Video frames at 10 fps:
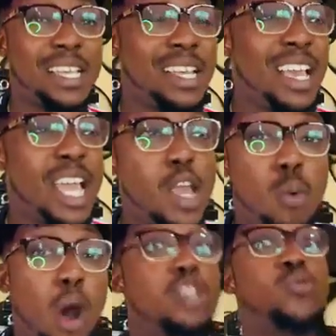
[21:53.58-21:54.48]
Brighton,
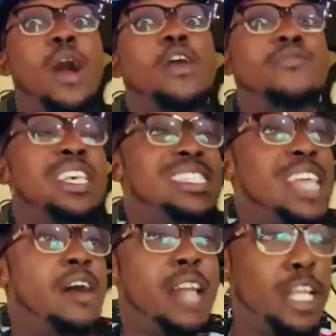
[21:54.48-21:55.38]
he was one
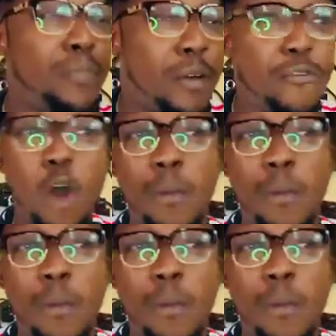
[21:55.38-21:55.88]
of the standout